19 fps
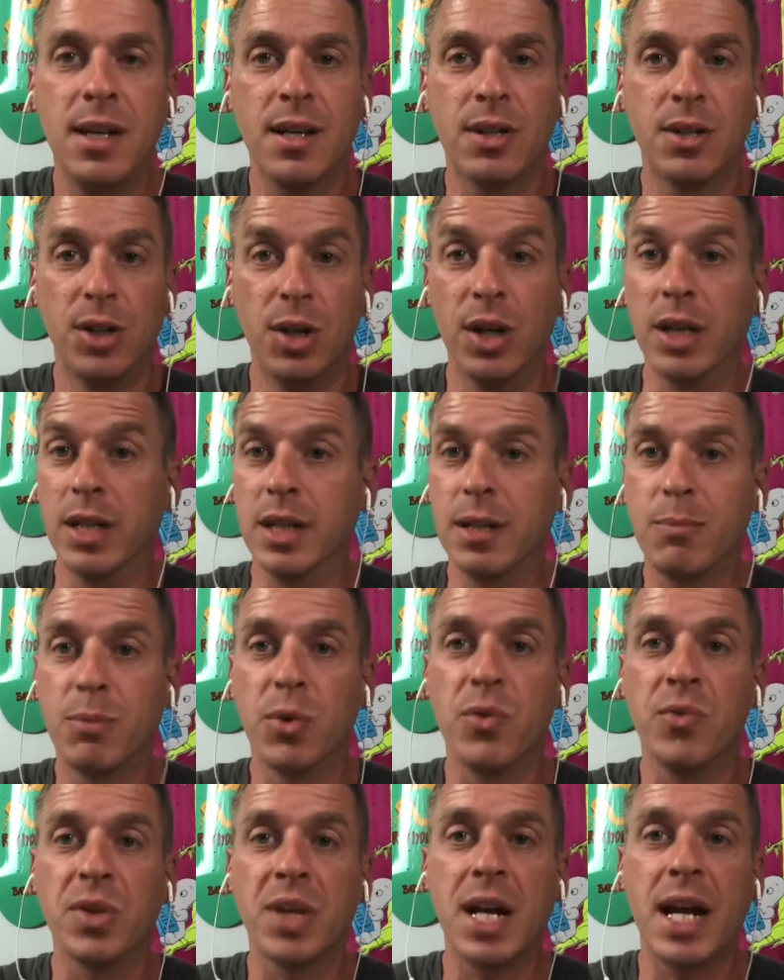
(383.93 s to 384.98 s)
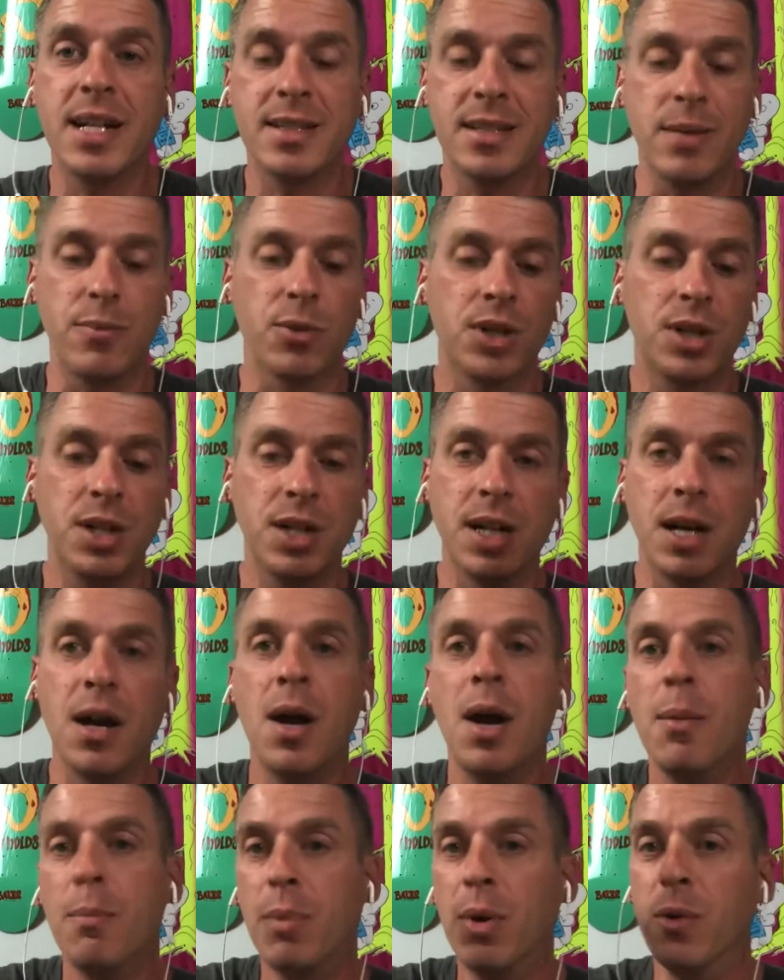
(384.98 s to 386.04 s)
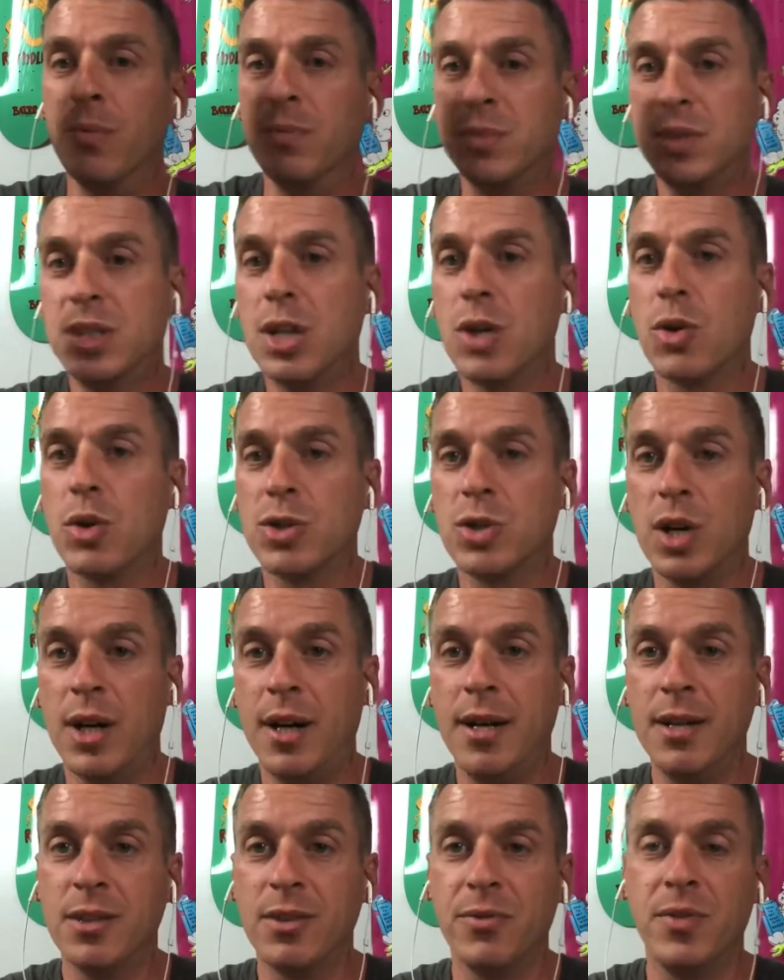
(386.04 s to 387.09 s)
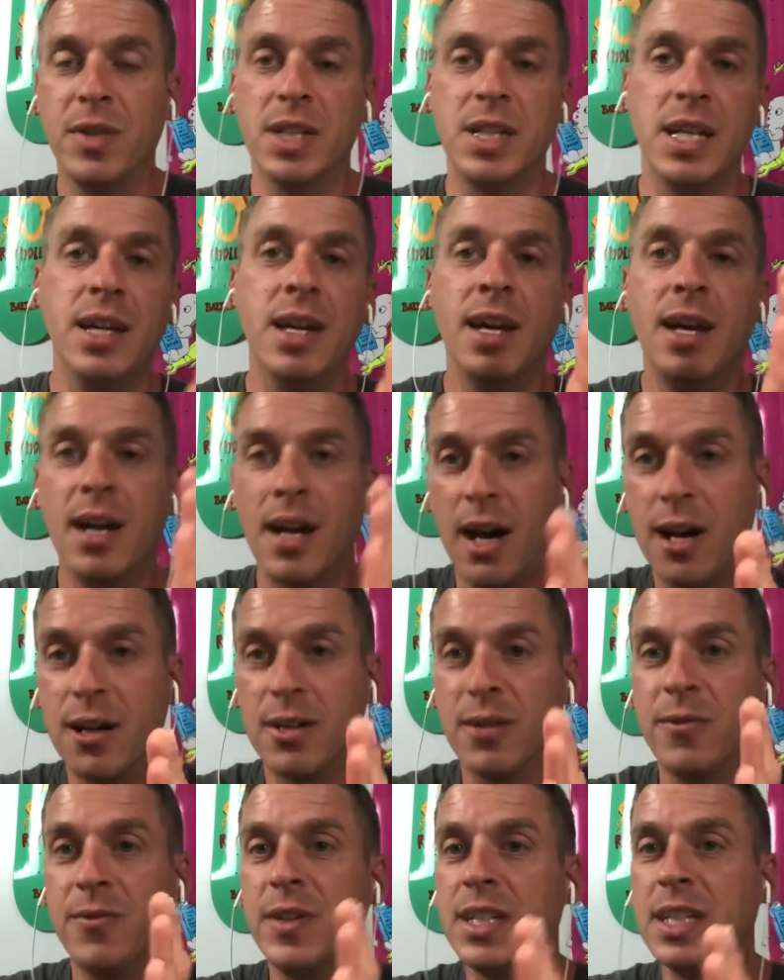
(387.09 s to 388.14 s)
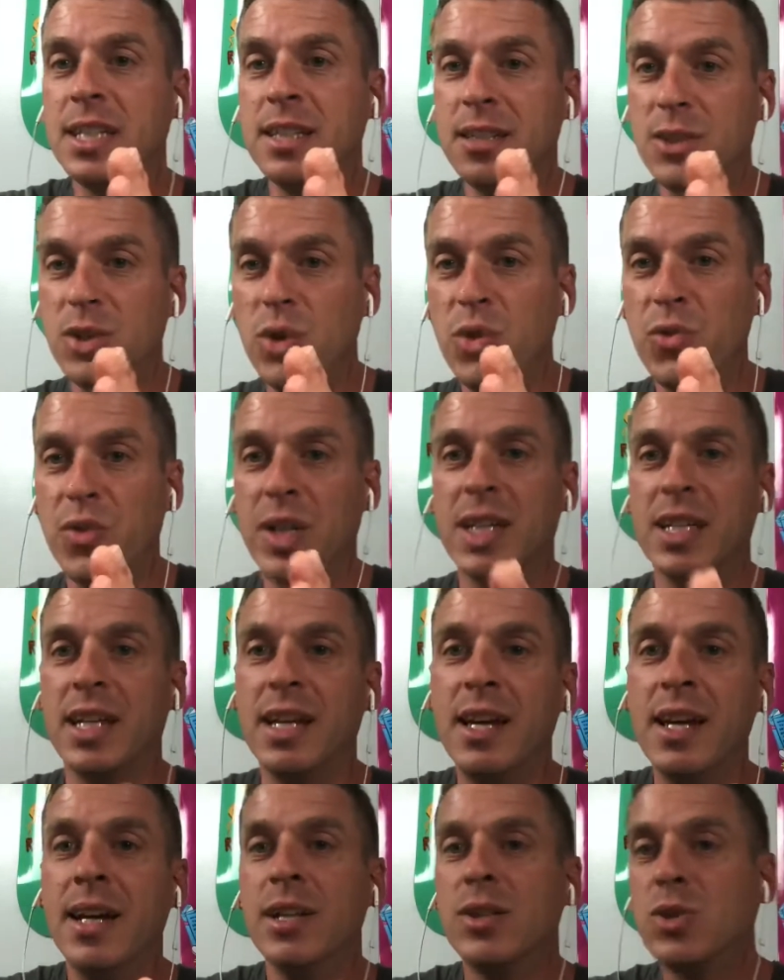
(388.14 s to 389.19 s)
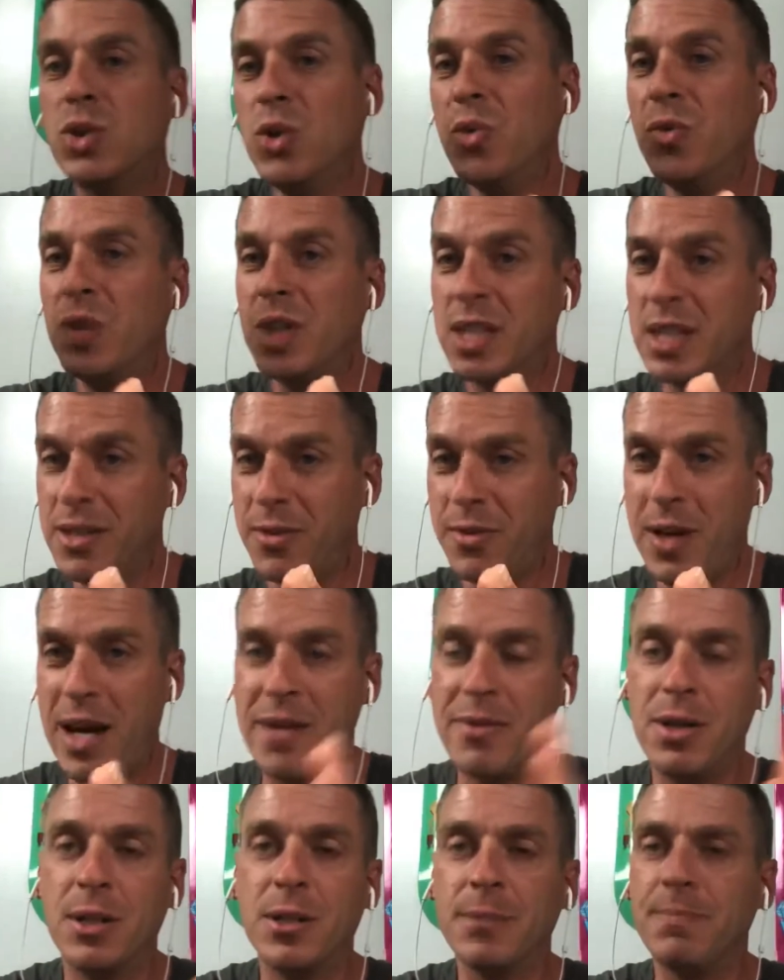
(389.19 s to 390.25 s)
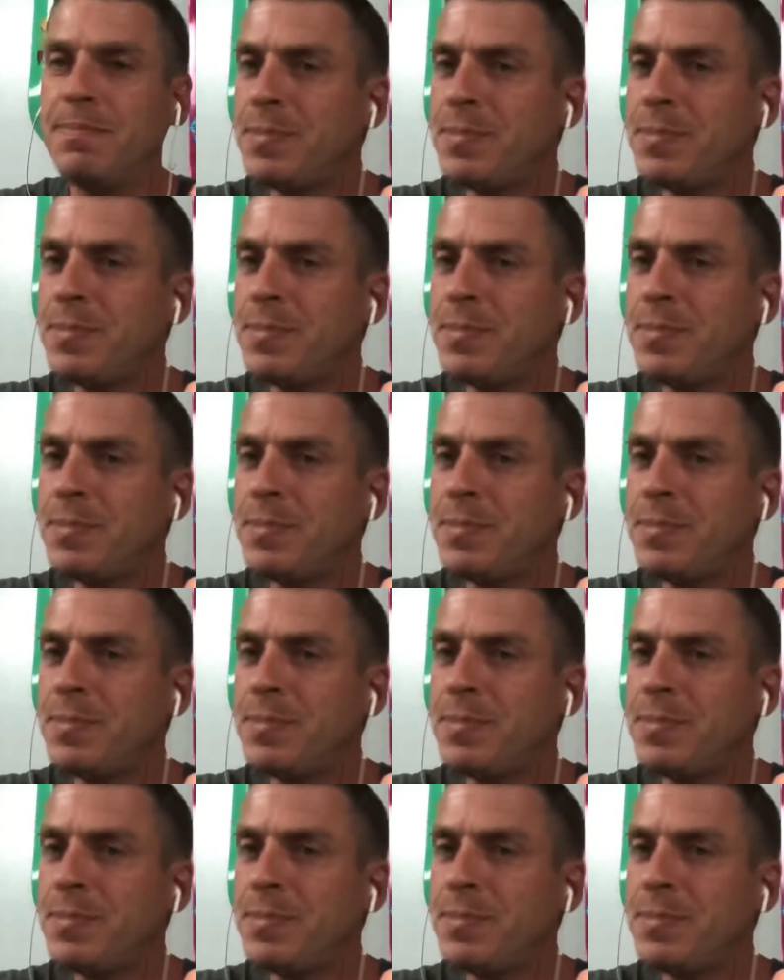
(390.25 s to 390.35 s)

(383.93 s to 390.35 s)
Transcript: Good, proof of concept, we're good here. Boom, zero to 150, 150 to 250, 250 to 500.